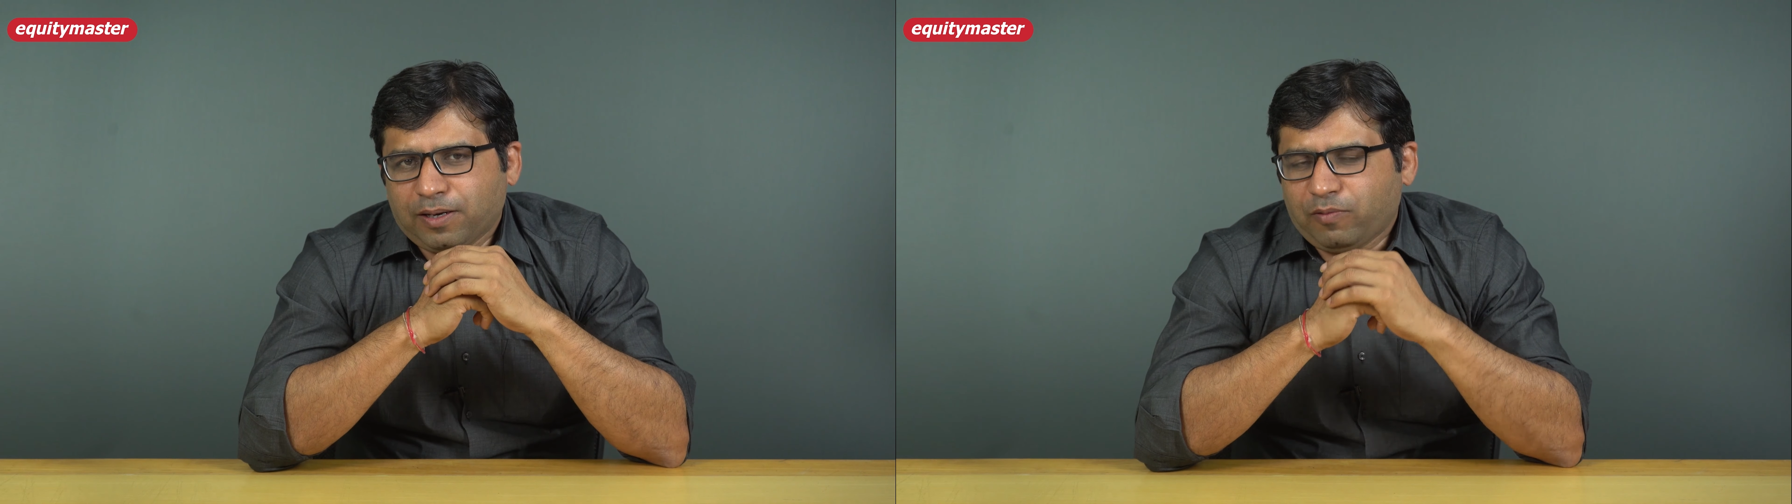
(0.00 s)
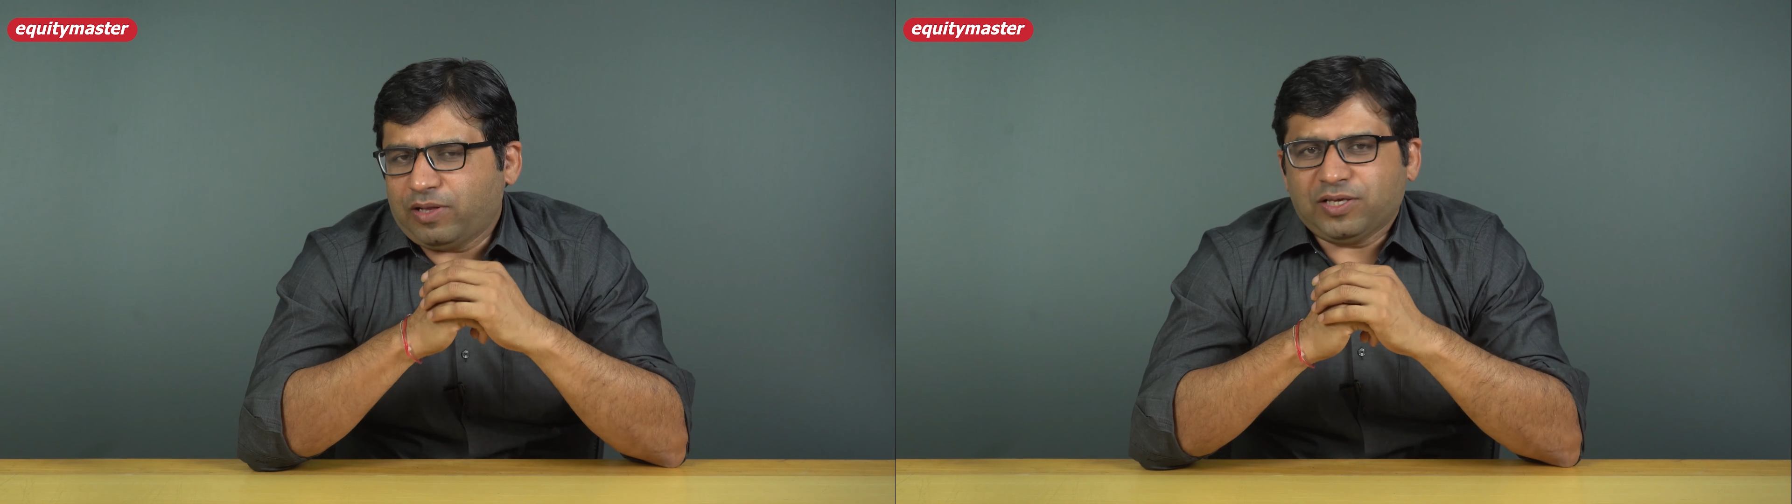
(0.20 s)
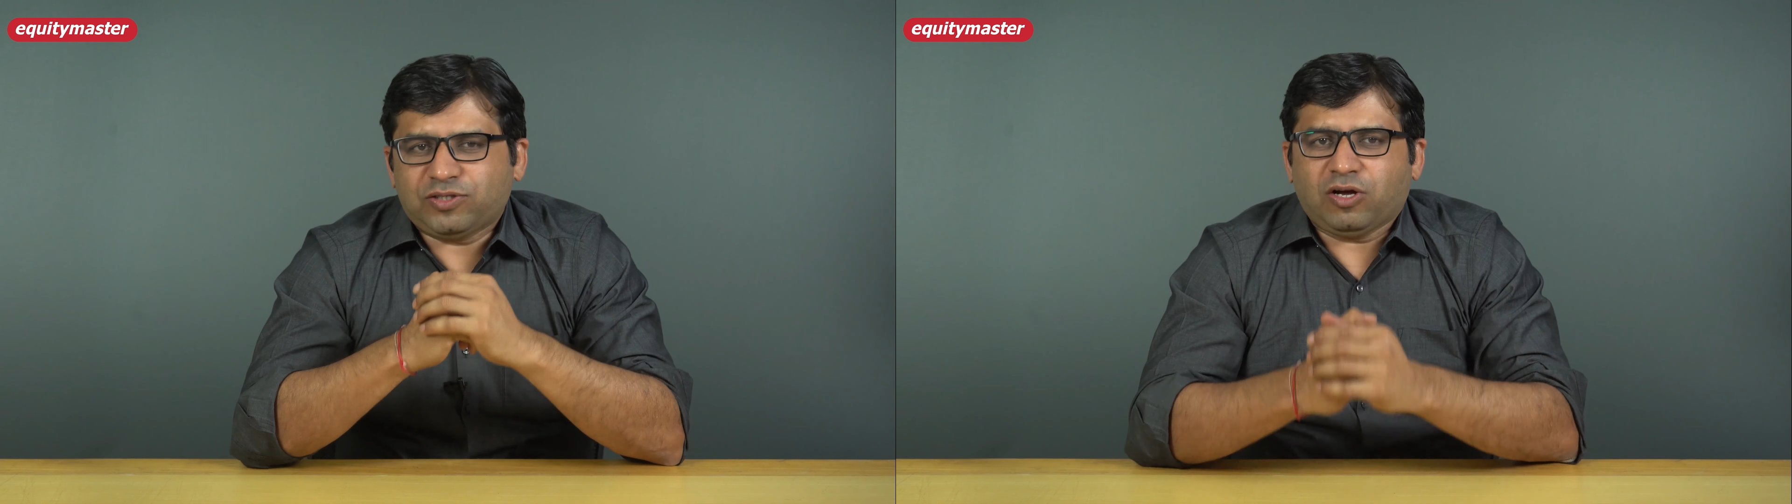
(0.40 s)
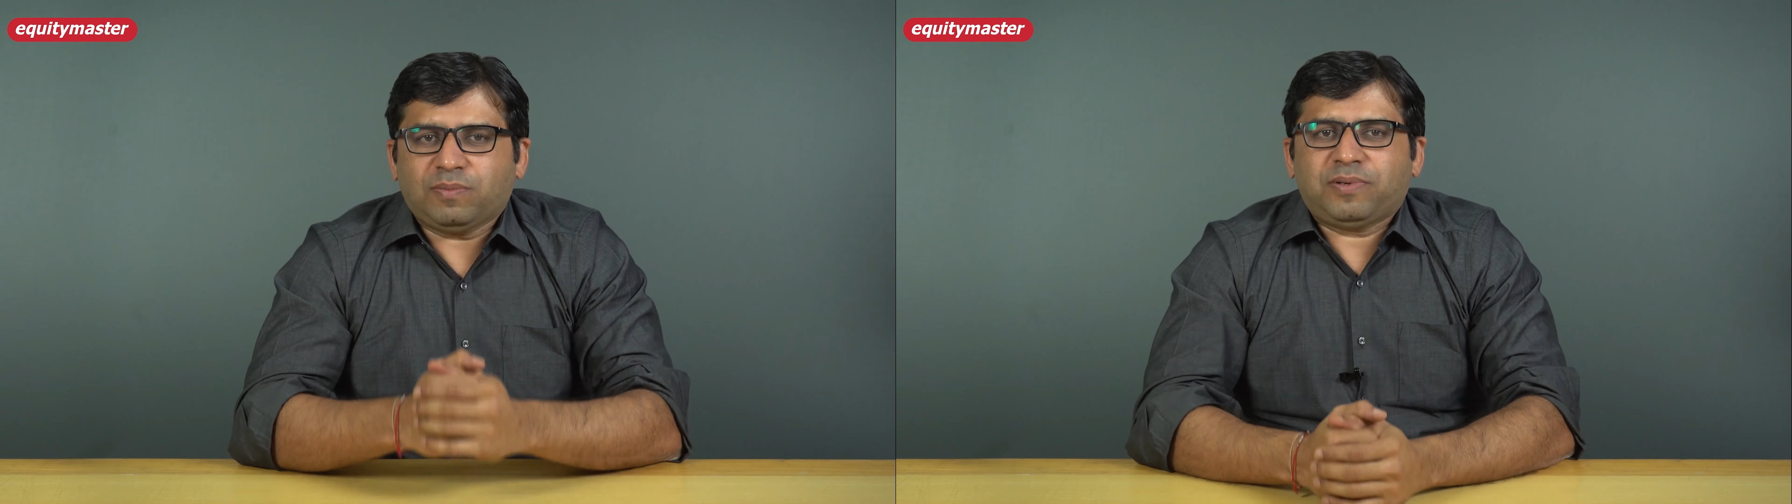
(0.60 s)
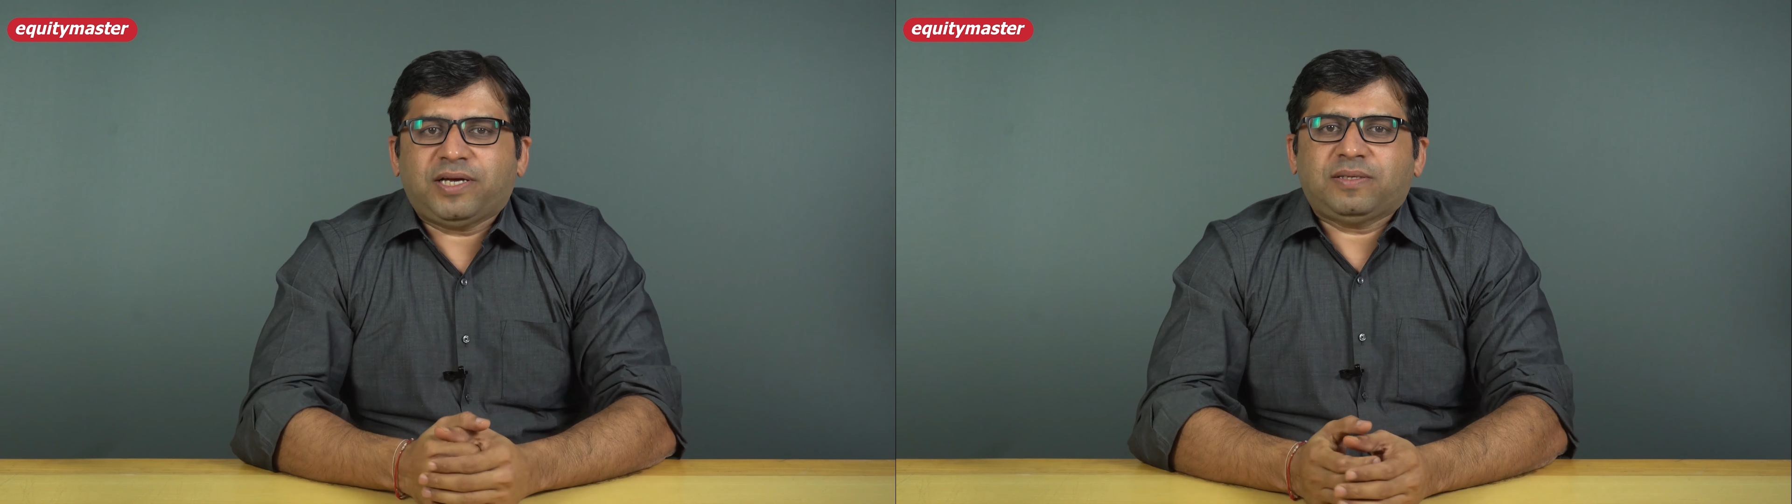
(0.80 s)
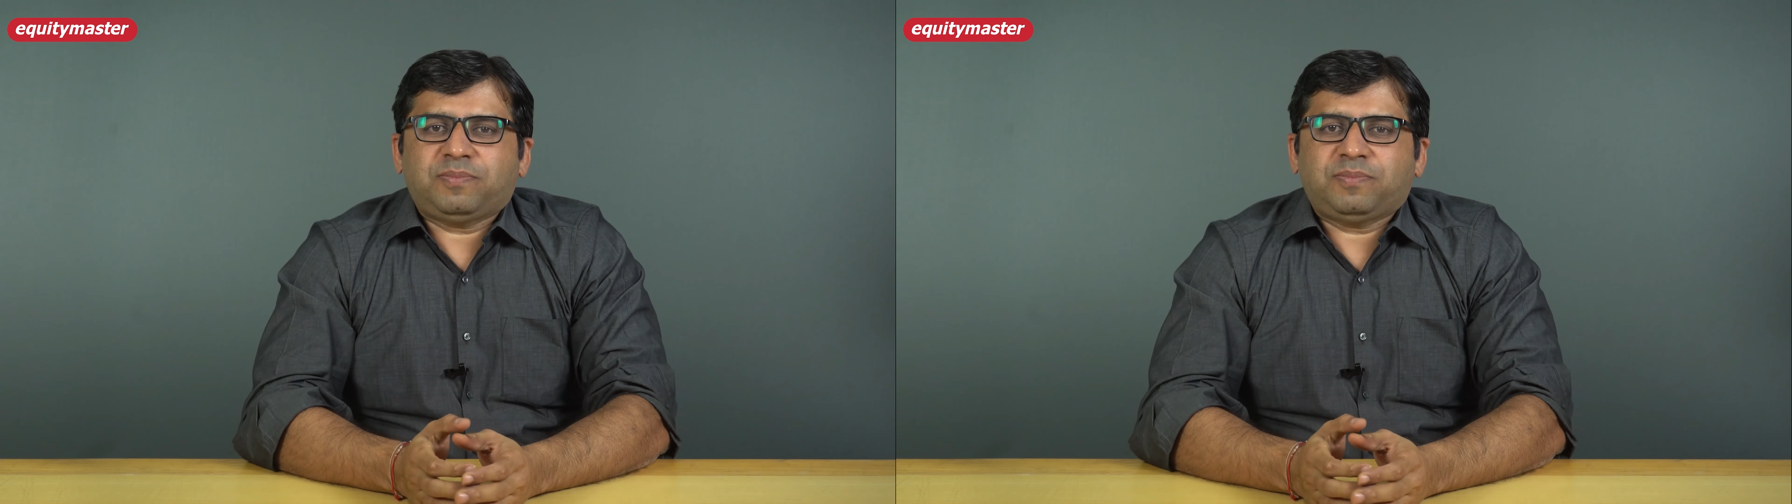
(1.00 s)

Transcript: While the stock price